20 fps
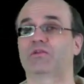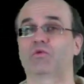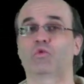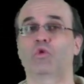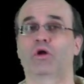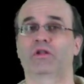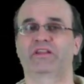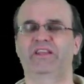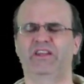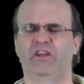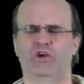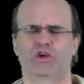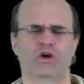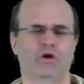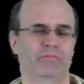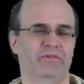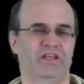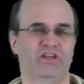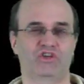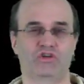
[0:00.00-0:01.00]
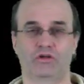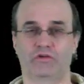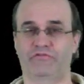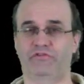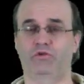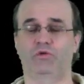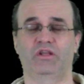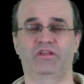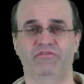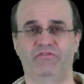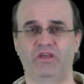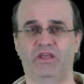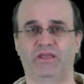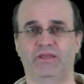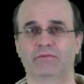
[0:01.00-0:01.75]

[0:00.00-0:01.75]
one linear combination of u and v.